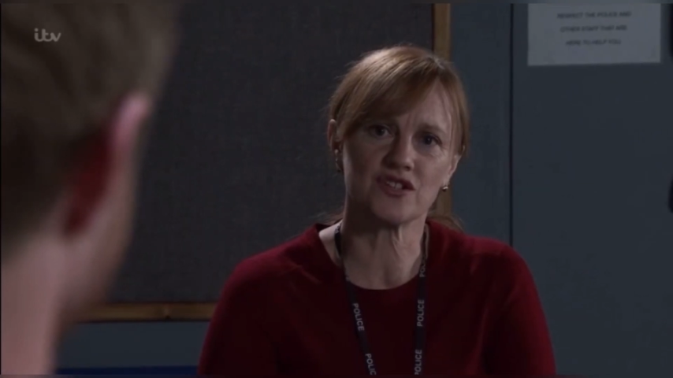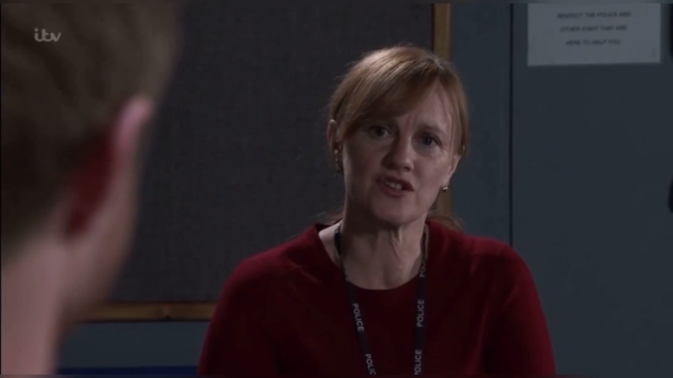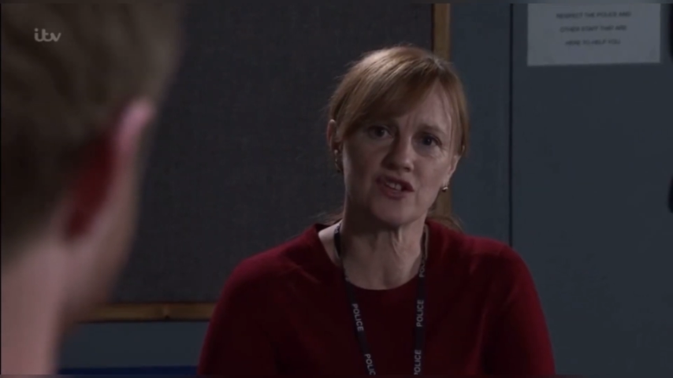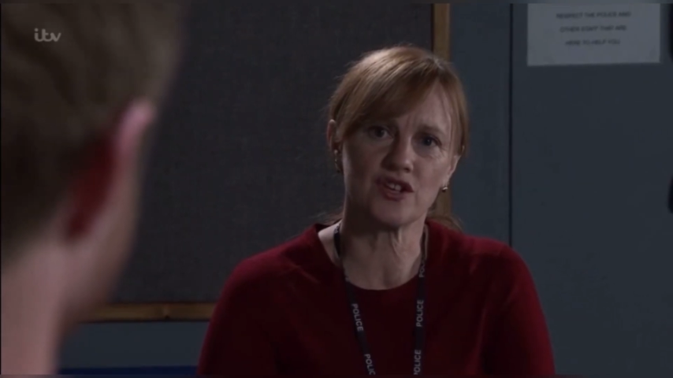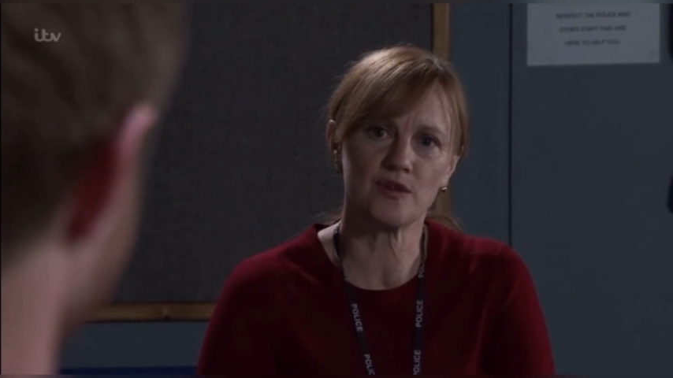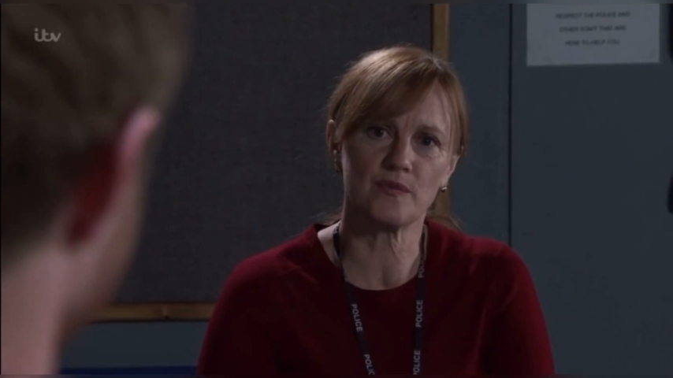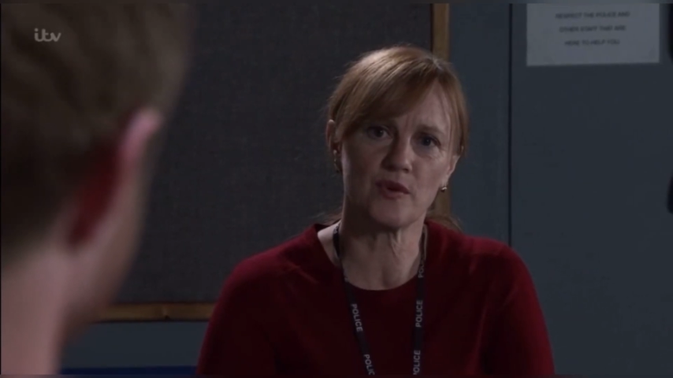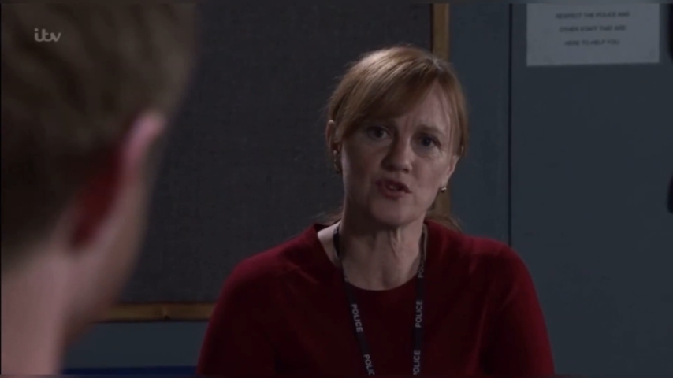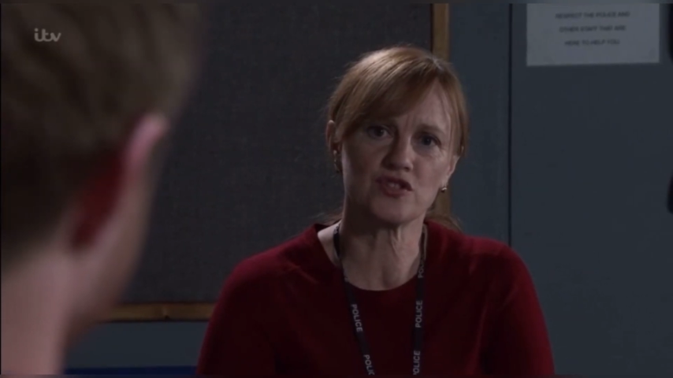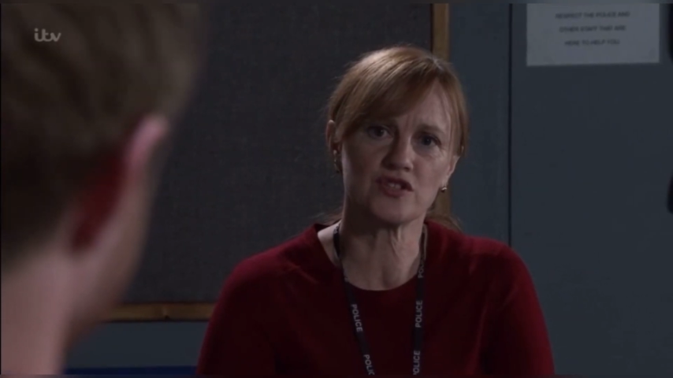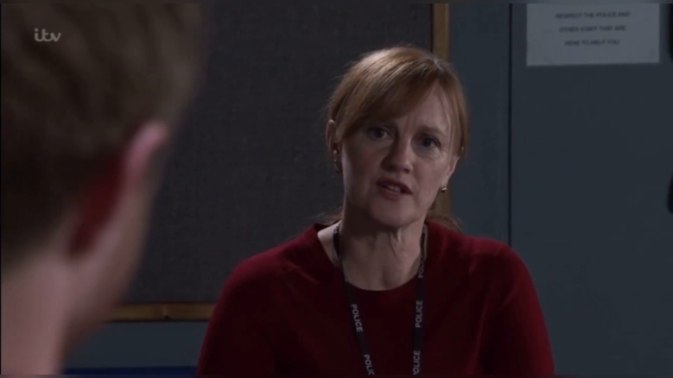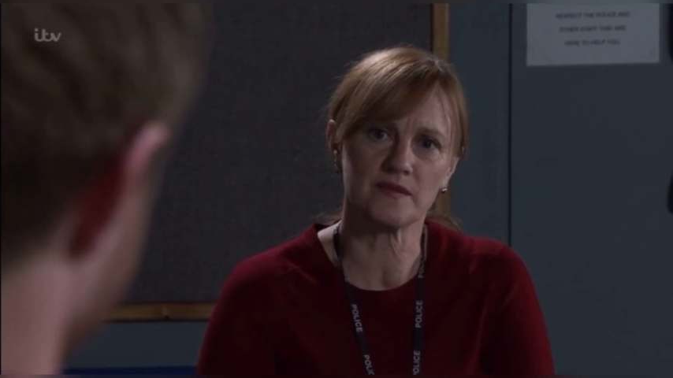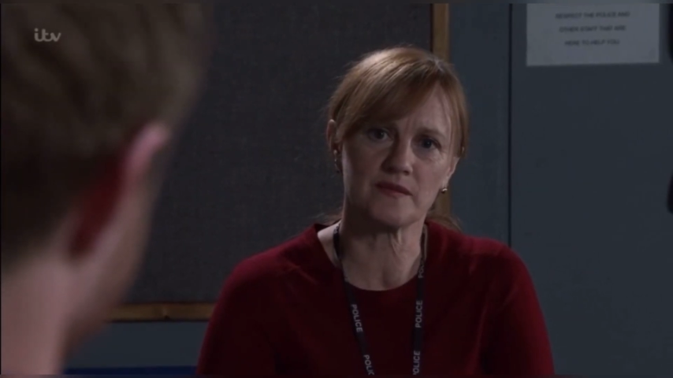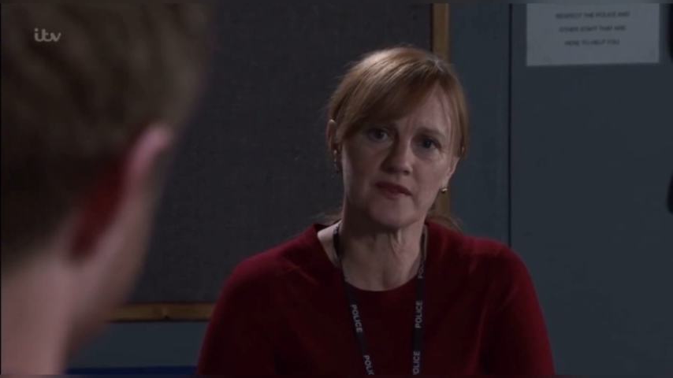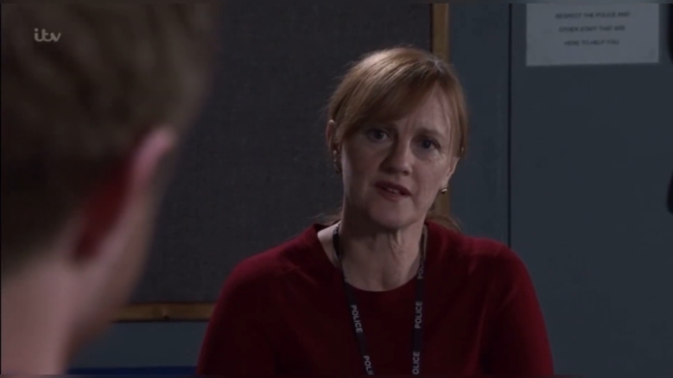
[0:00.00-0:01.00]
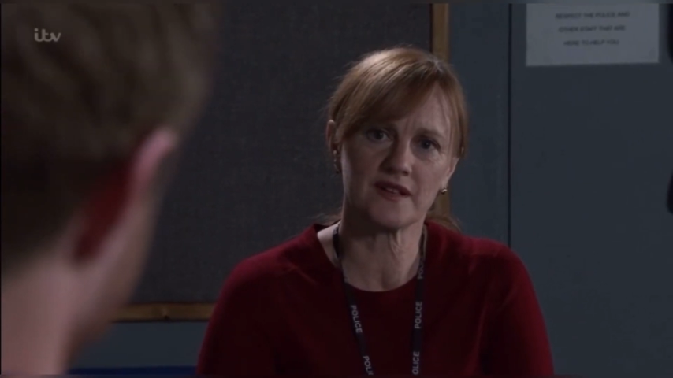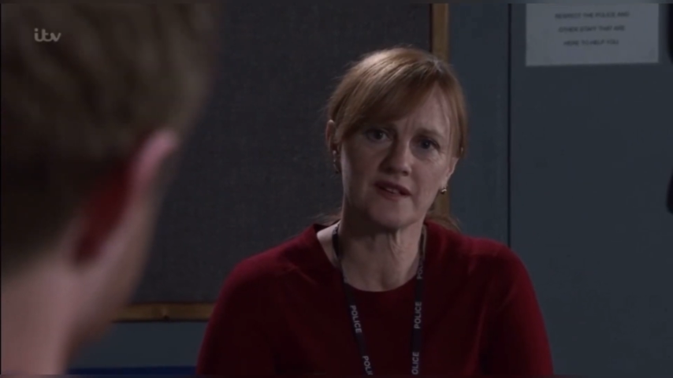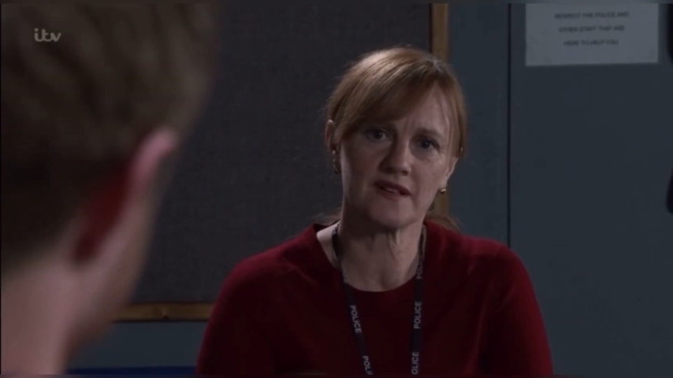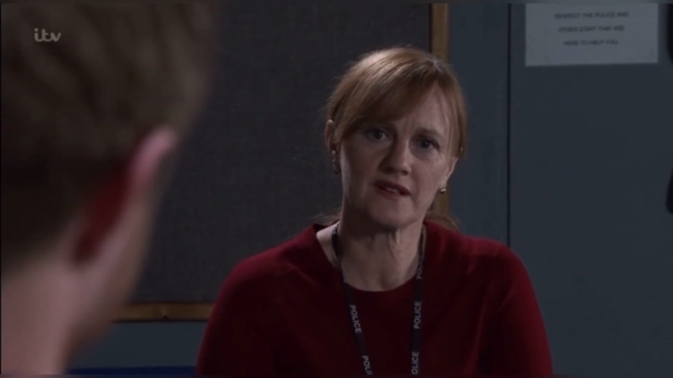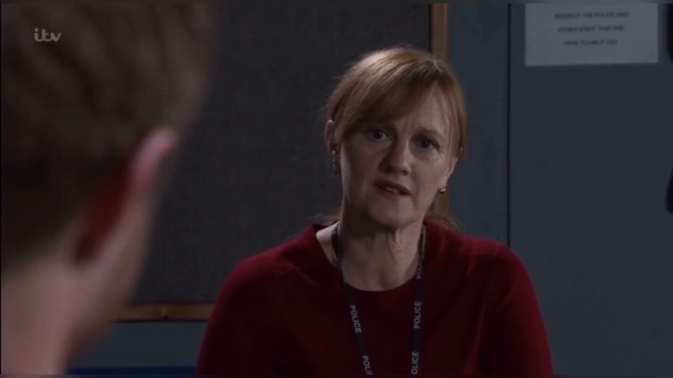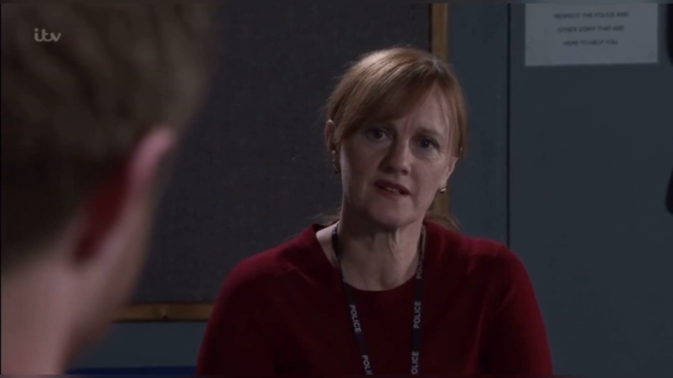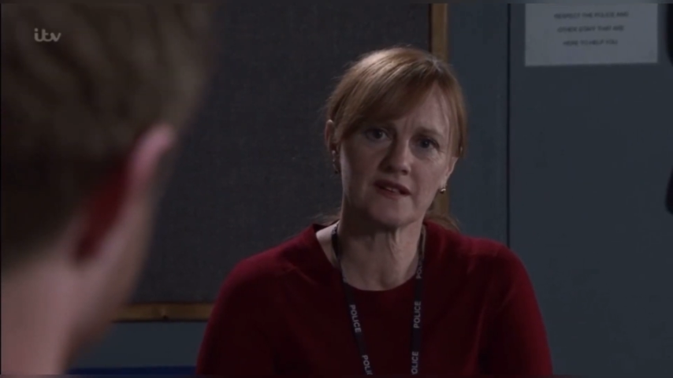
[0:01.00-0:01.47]
that you pushed him.
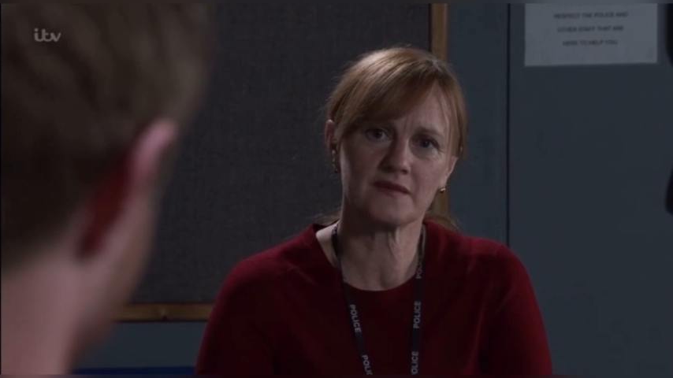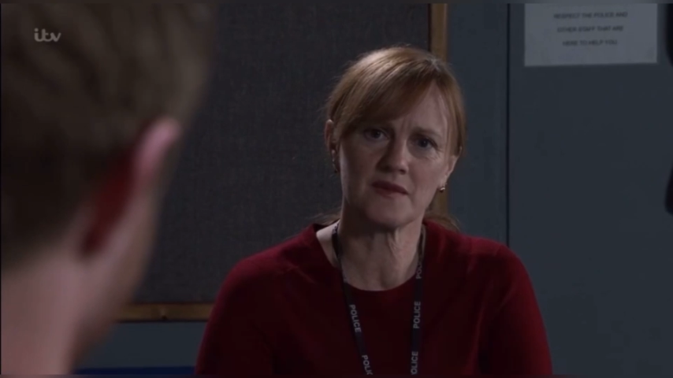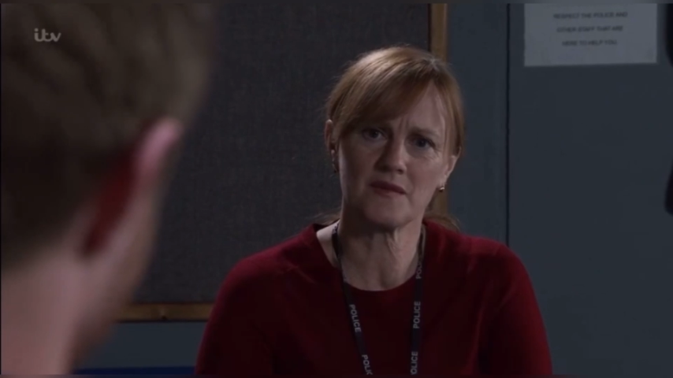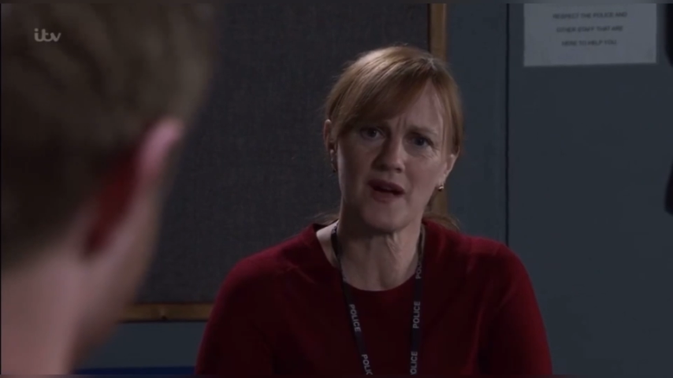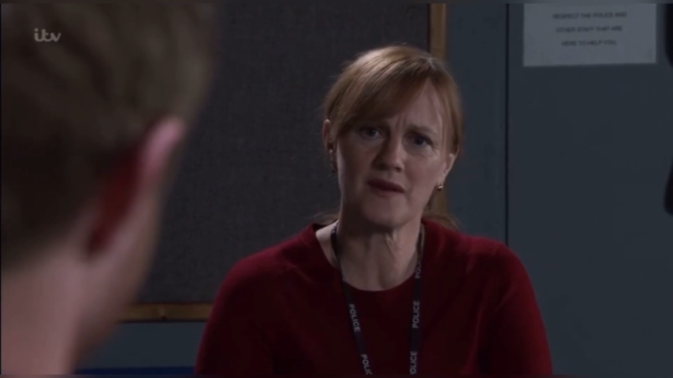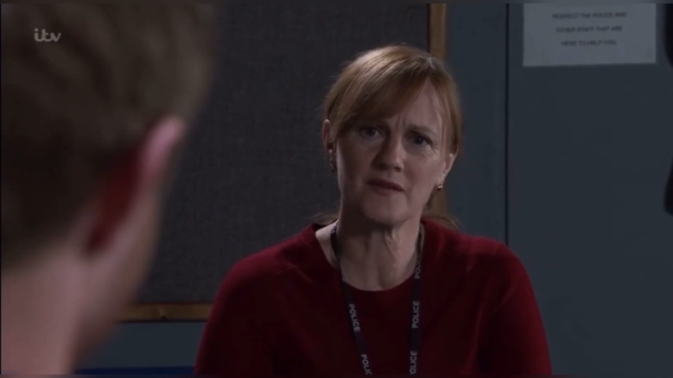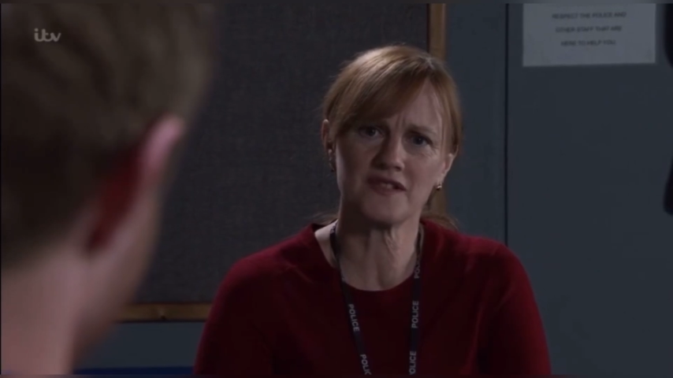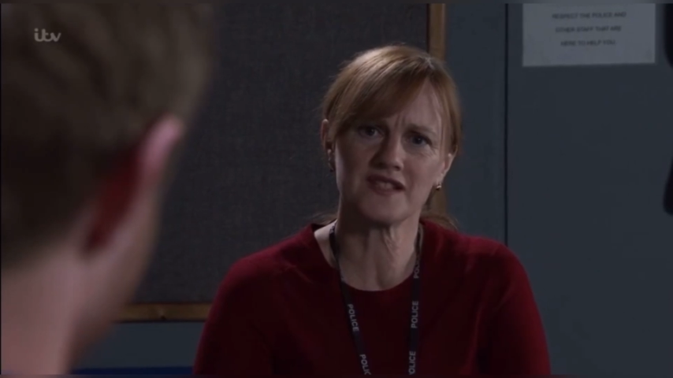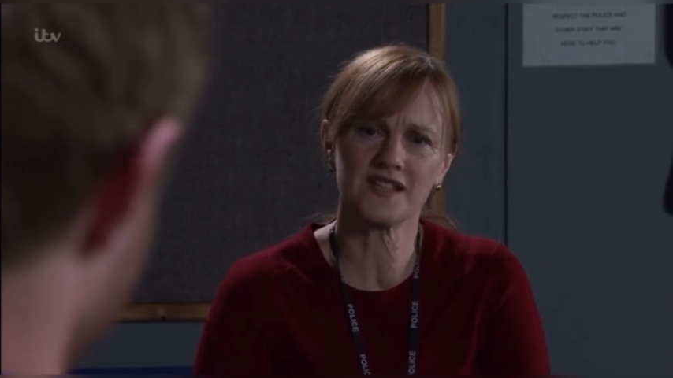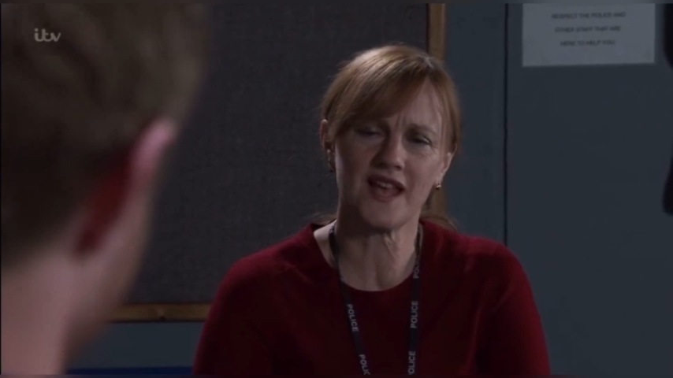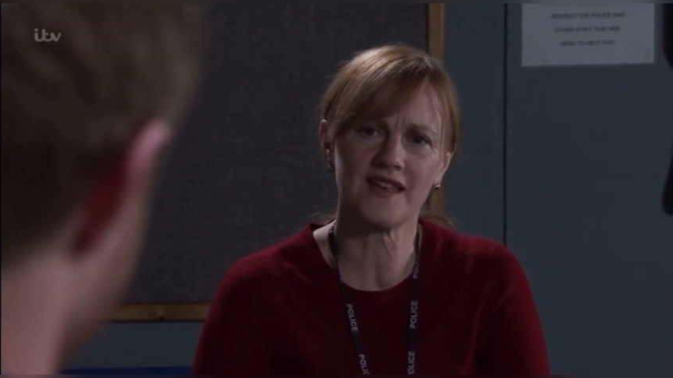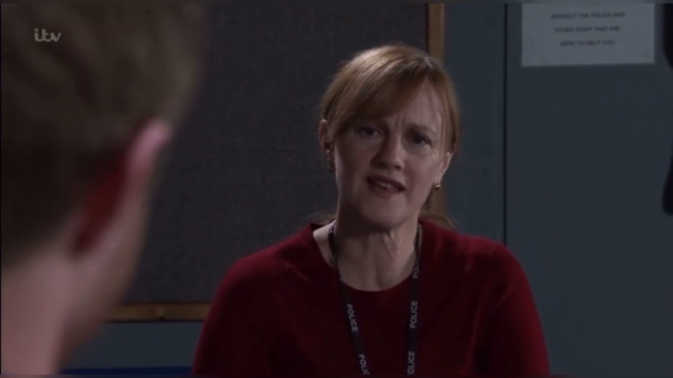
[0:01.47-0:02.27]
I mean, why would he say